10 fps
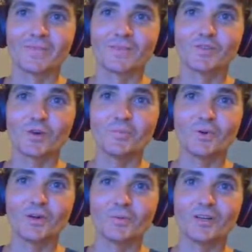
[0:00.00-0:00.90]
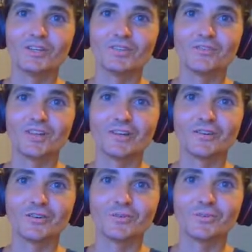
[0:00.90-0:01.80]
so I put a bunch of
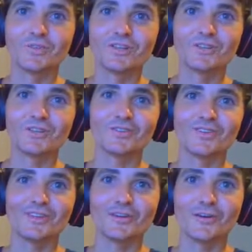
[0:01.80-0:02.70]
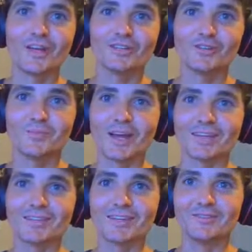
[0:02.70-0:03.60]
electrical resistors in the donation
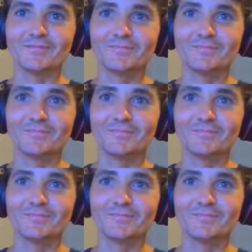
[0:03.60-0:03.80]
basket